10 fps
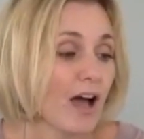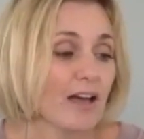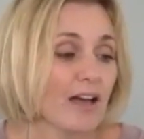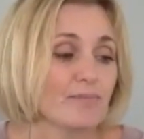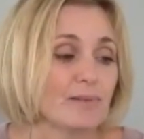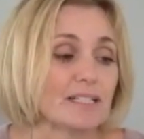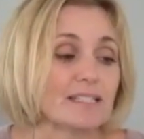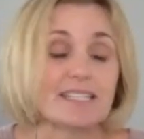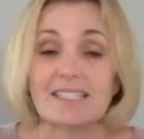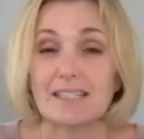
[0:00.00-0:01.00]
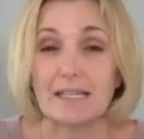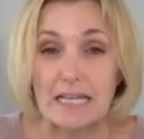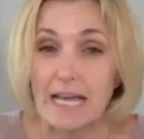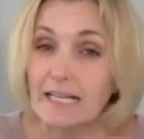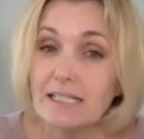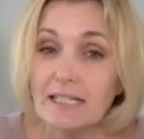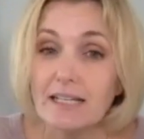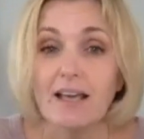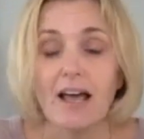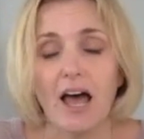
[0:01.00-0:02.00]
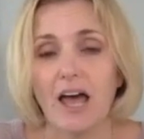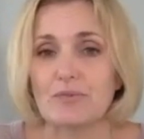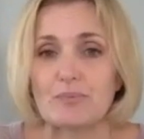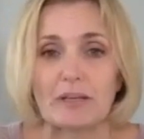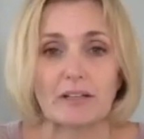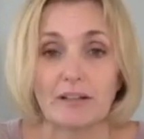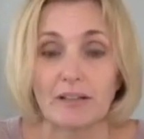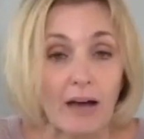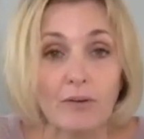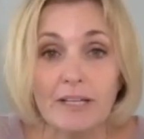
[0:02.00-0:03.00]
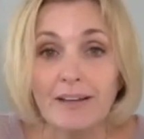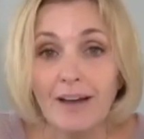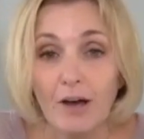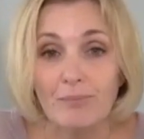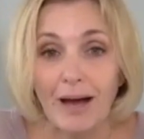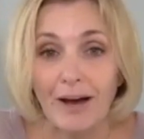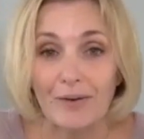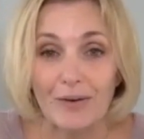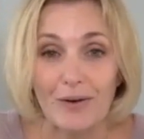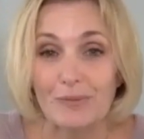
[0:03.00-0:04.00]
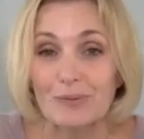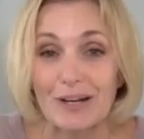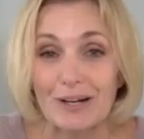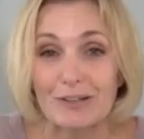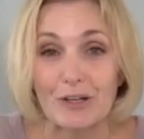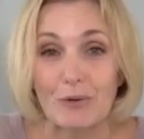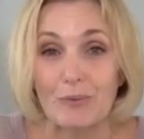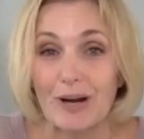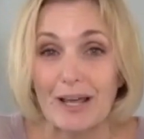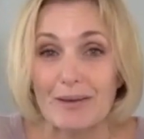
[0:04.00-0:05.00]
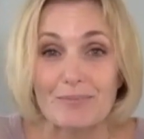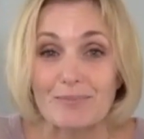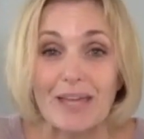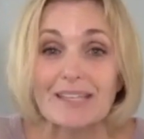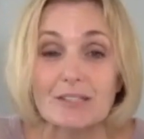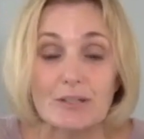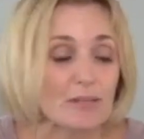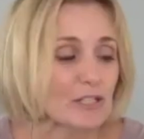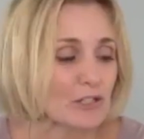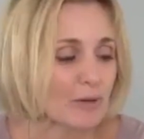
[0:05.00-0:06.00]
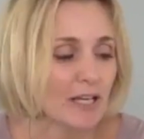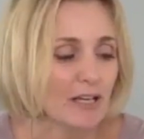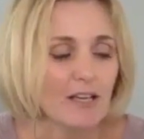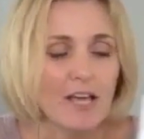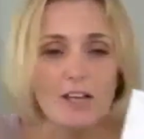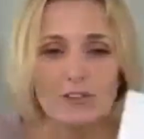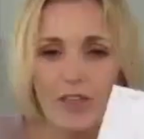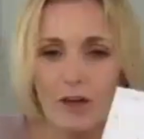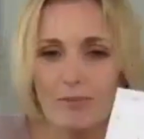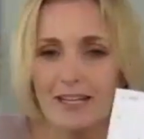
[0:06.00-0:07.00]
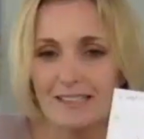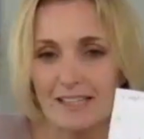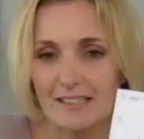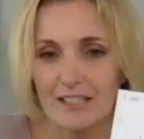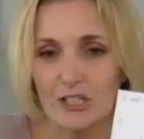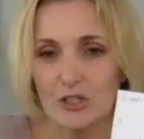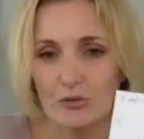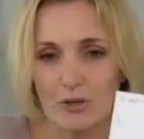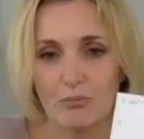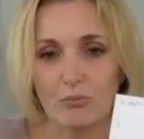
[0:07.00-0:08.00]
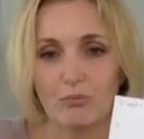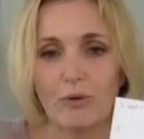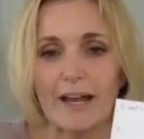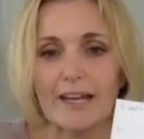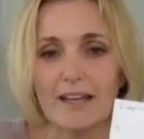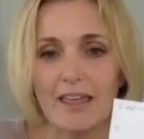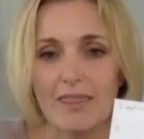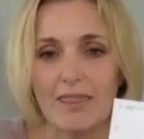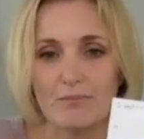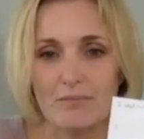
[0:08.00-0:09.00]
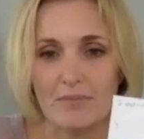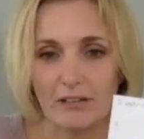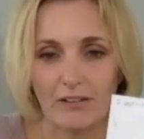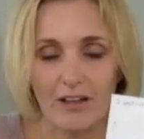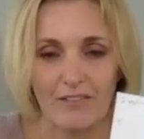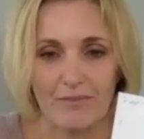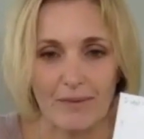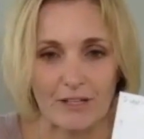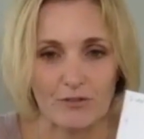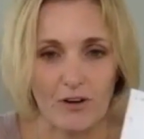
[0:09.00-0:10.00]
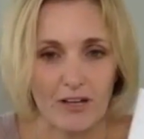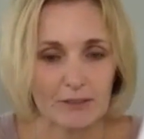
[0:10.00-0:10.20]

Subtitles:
I've been disconnected. I've been cloudy about what I'm meant to be doing. So that makes sense that it shows up right in the middle of my drawing.